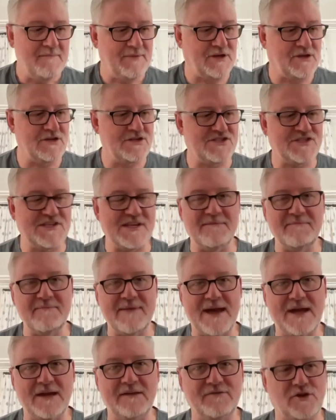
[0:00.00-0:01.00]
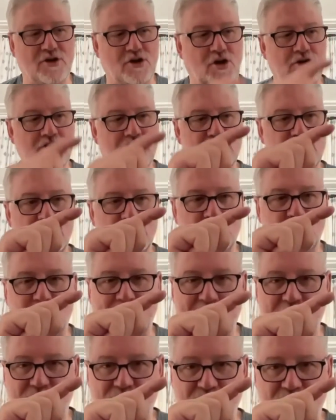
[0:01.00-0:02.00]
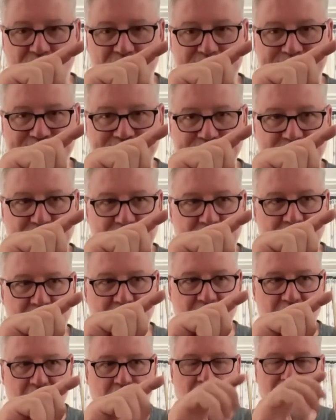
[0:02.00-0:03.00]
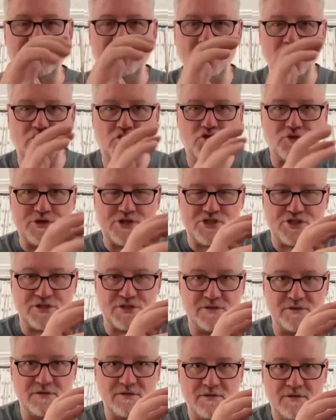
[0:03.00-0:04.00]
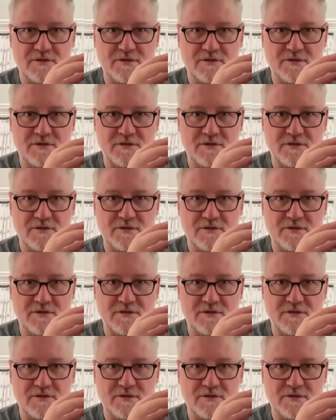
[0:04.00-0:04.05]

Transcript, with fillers: because the amount of concentration of nutrition,